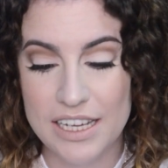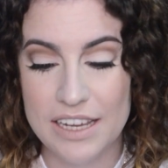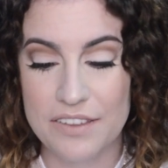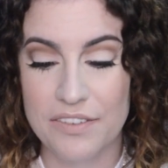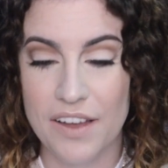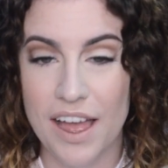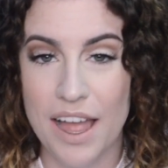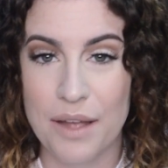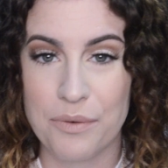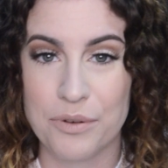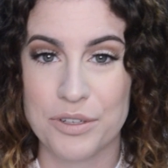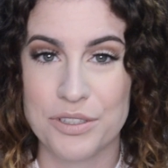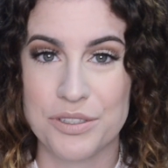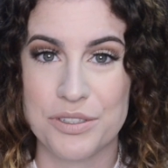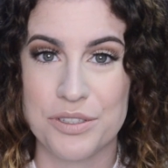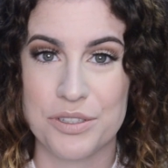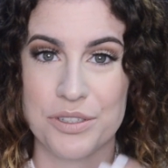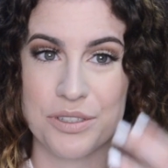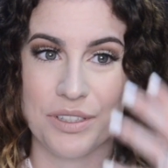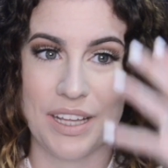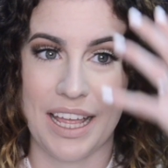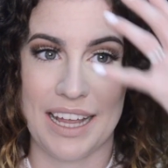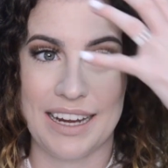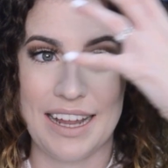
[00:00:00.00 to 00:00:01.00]
If I want
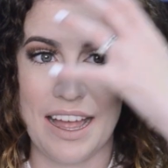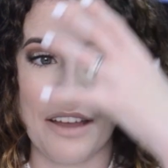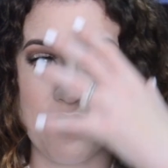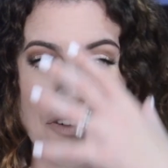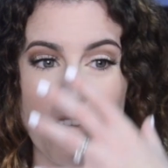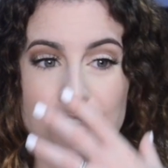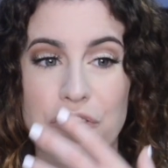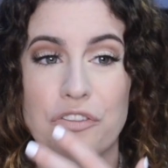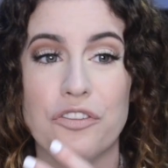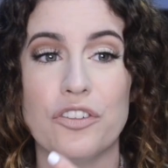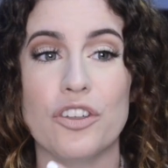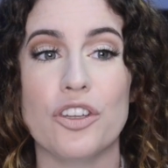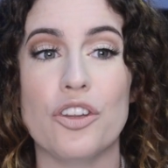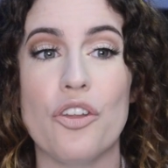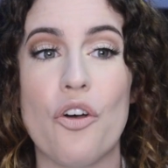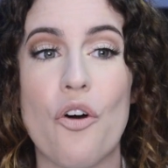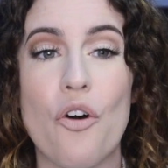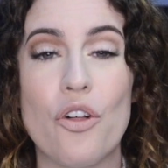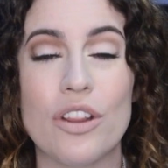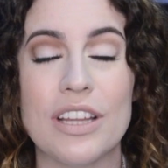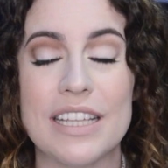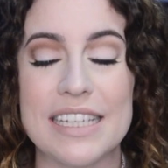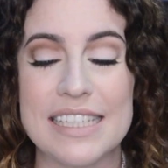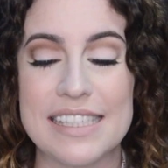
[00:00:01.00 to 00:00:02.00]
to like have a
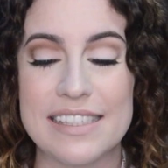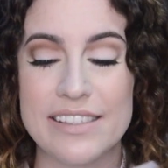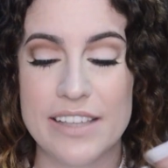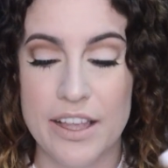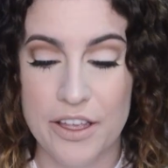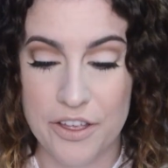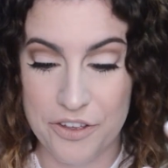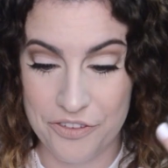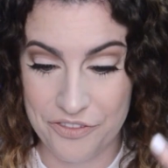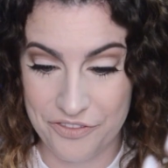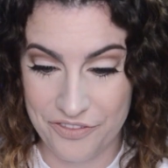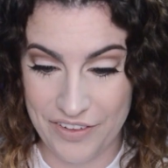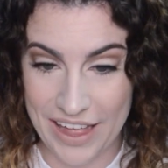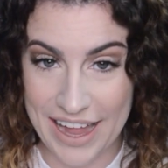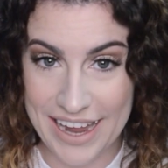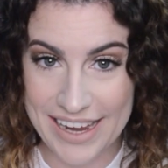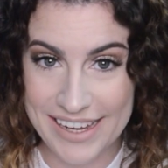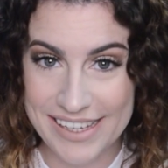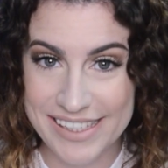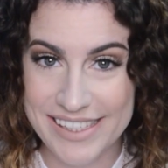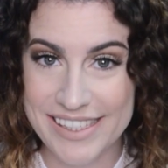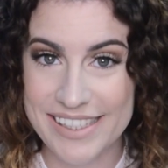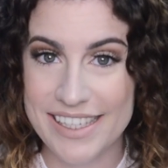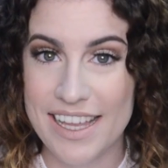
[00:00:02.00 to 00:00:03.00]
flawless
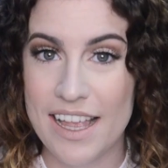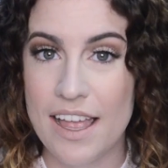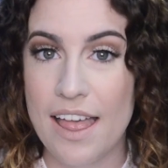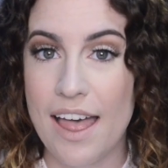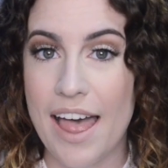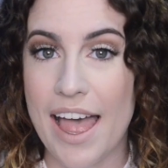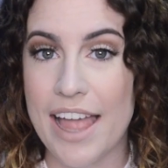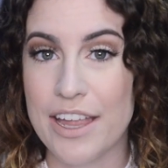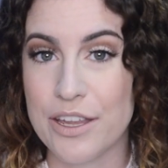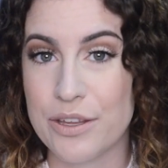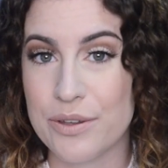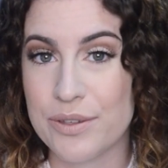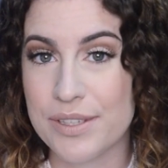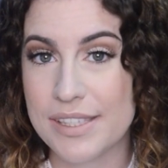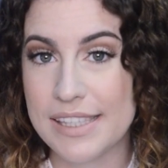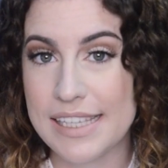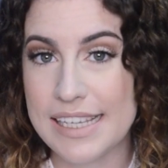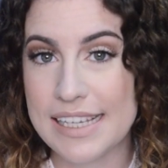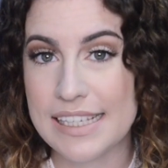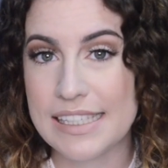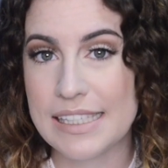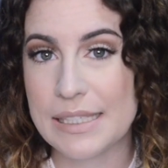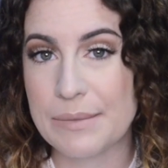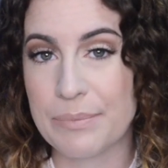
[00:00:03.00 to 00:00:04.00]
face, I use
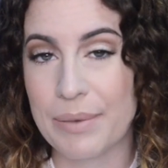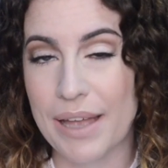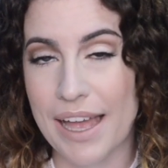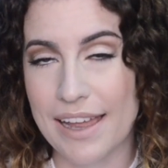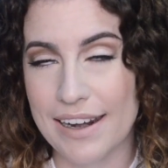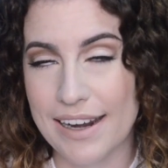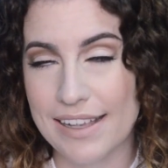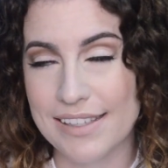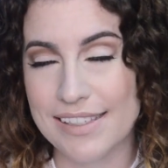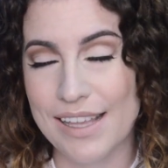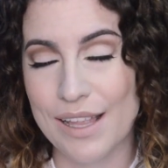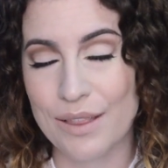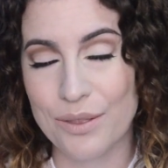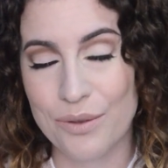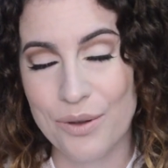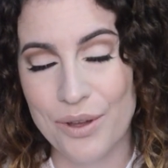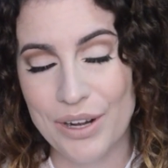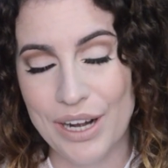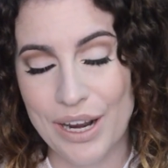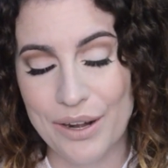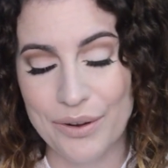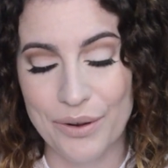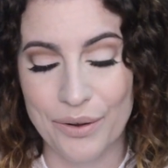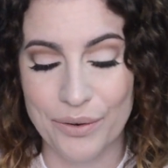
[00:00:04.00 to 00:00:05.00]
this, but Estee
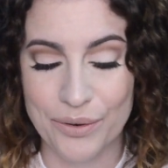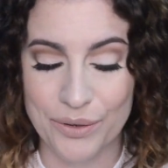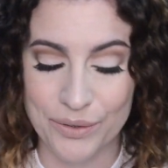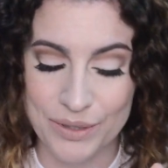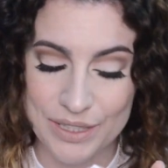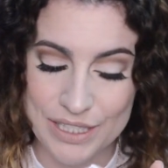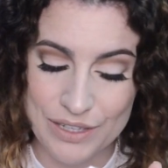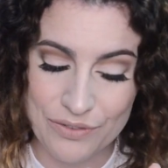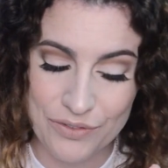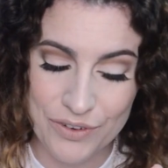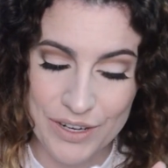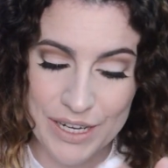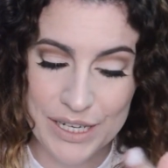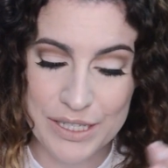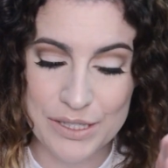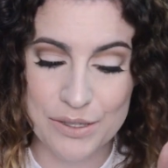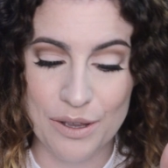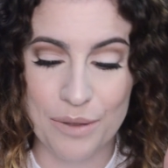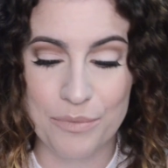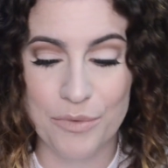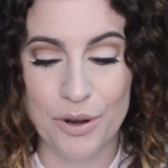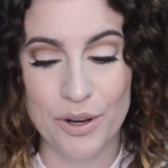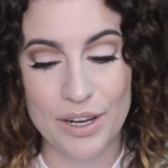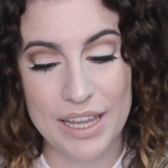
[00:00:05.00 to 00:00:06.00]
Lauder, not cruelty-free,
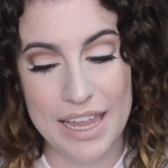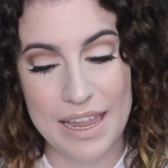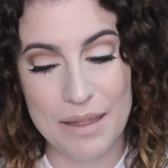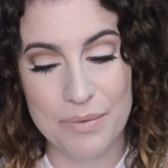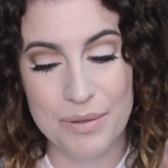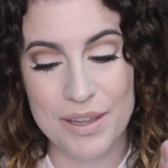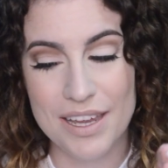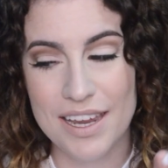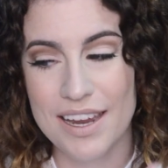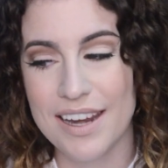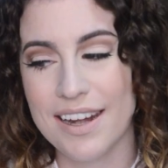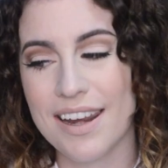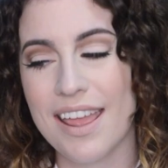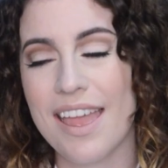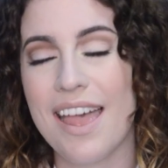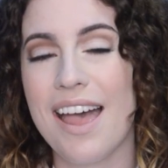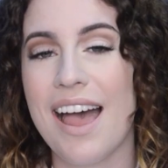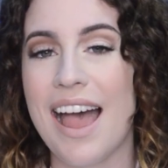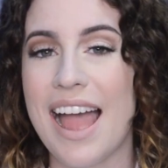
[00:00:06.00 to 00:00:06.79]
so I'm not keeping it.